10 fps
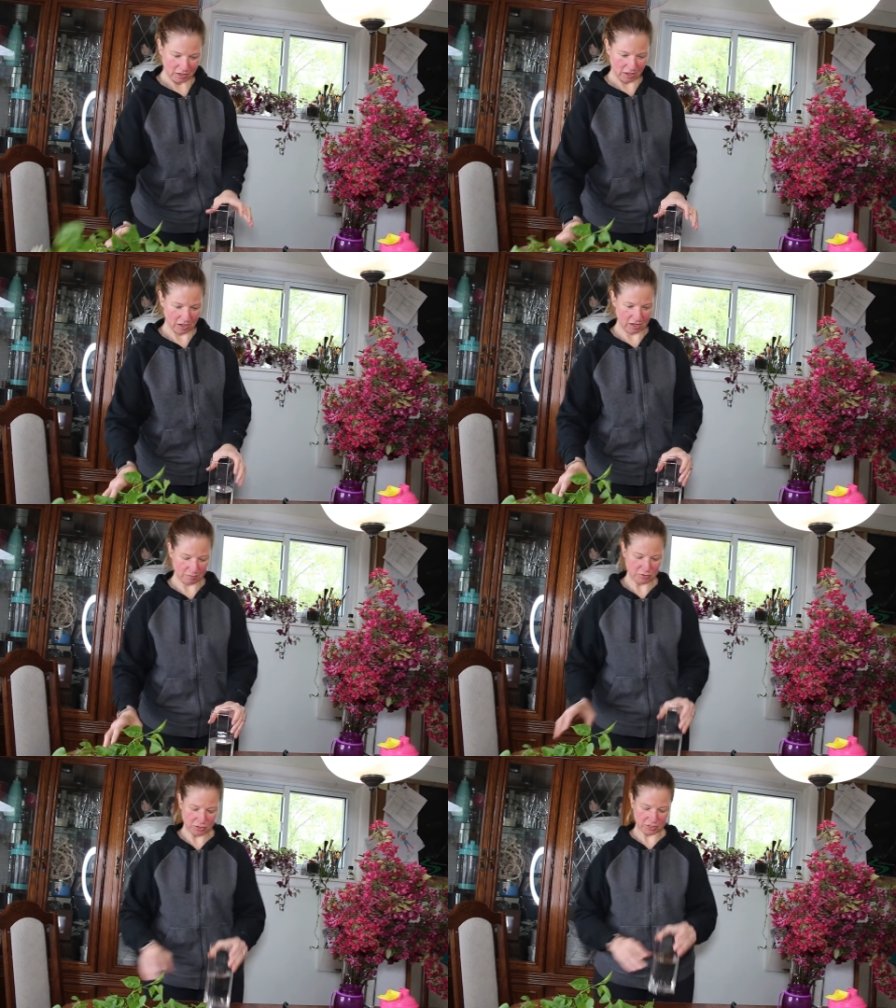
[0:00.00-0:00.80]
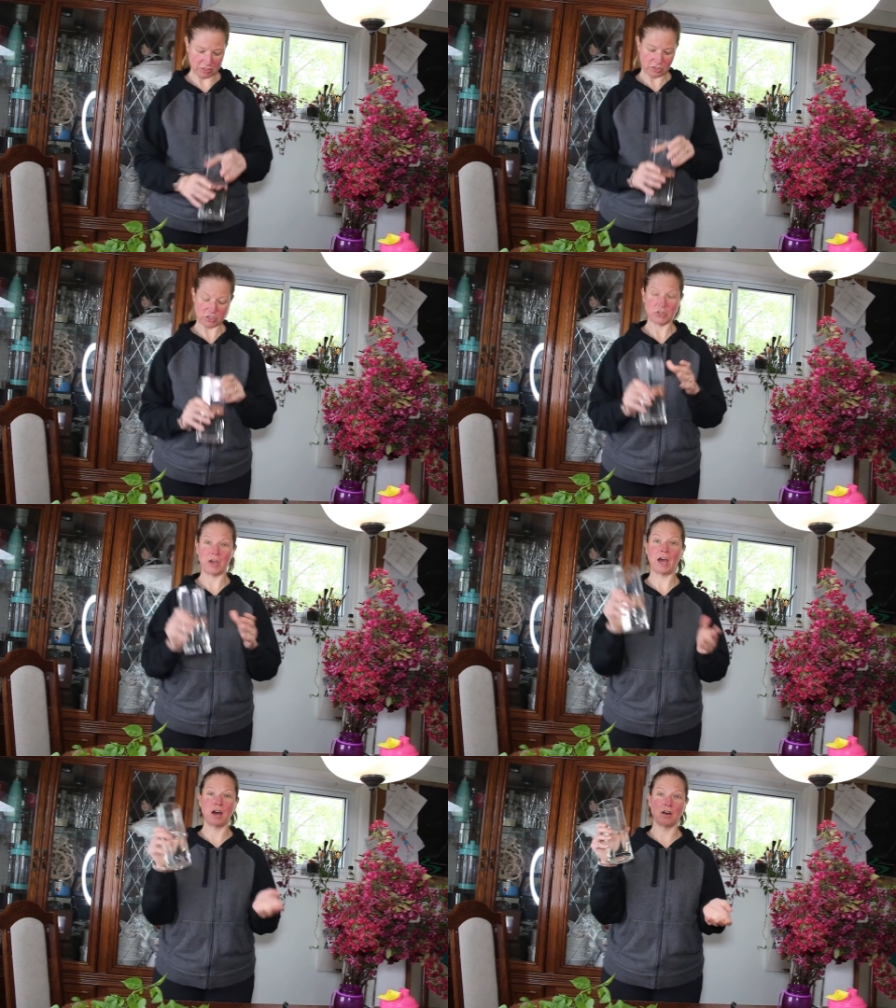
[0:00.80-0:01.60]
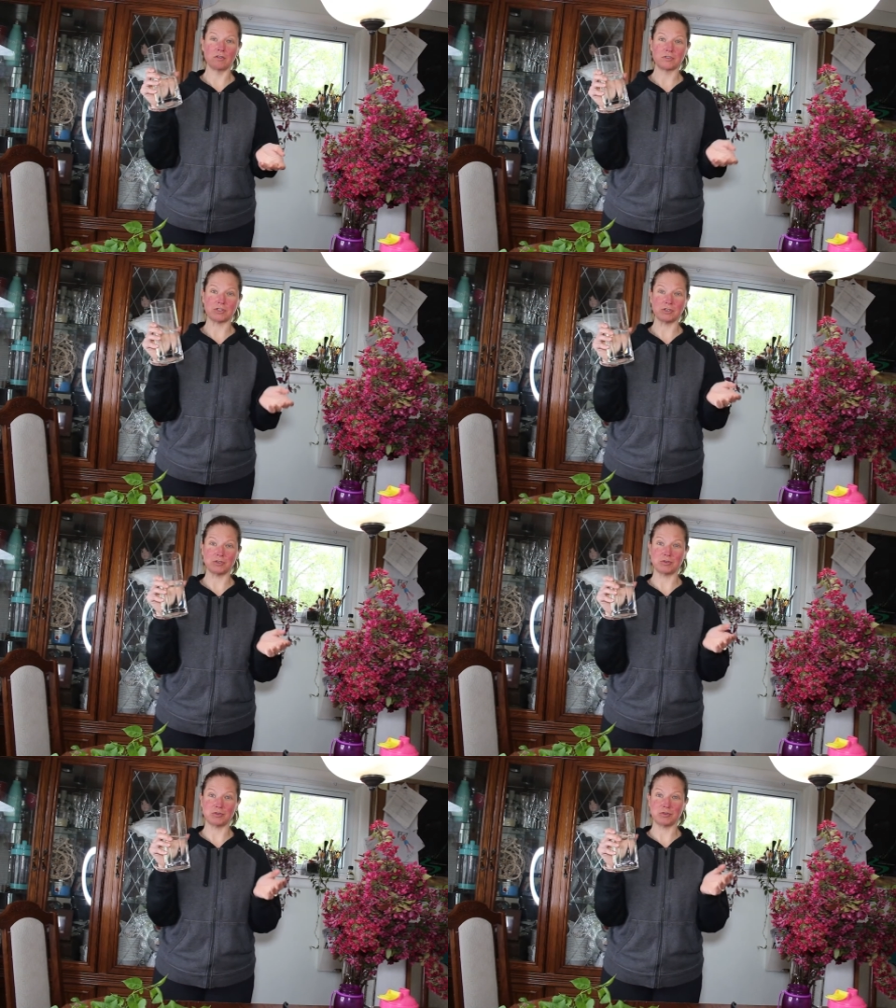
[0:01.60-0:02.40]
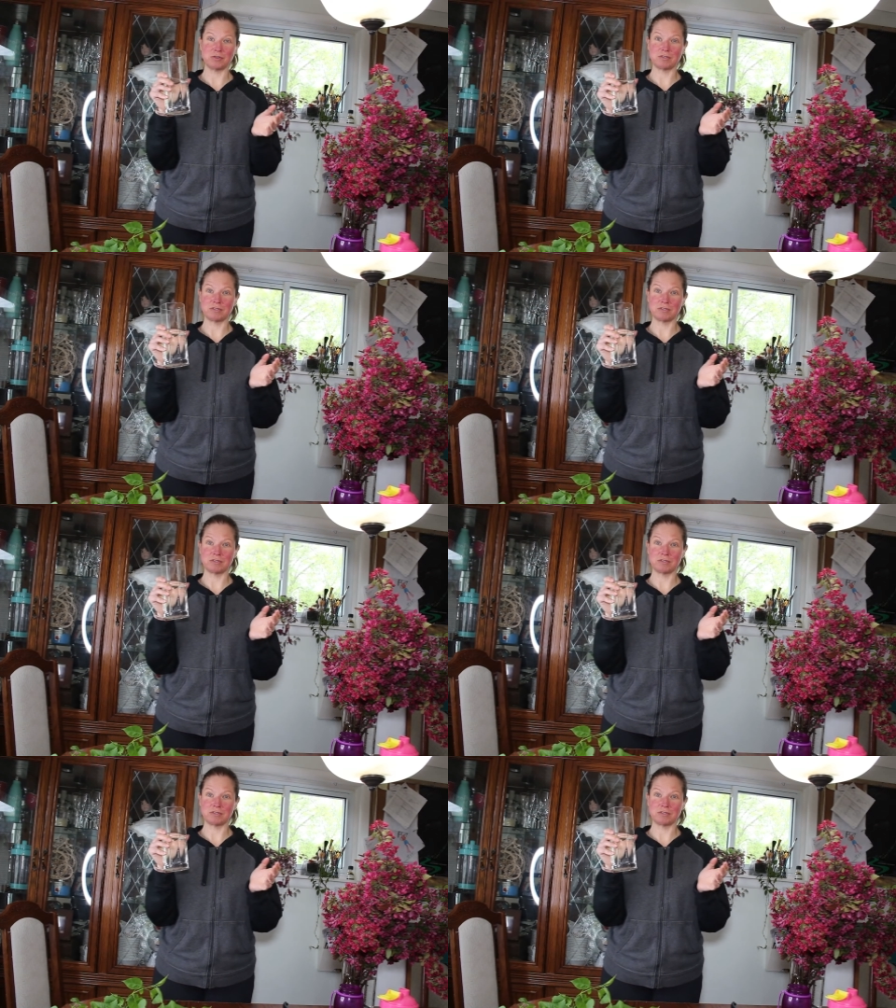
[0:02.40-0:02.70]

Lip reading: I'm just going to show you how to,